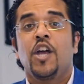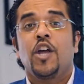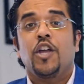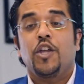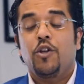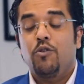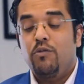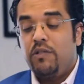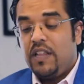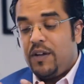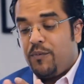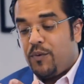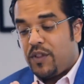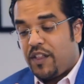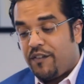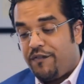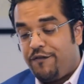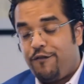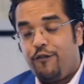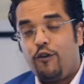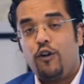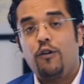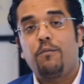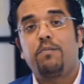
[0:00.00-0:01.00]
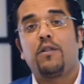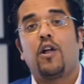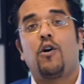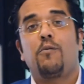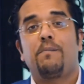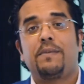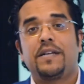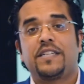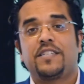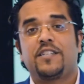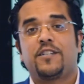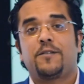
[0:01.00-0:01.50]
You leave with a full-blown
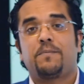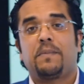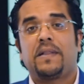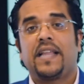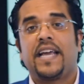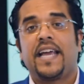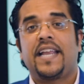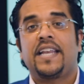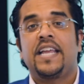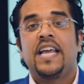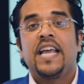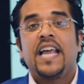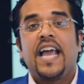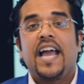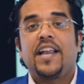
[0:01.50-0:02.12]
business plan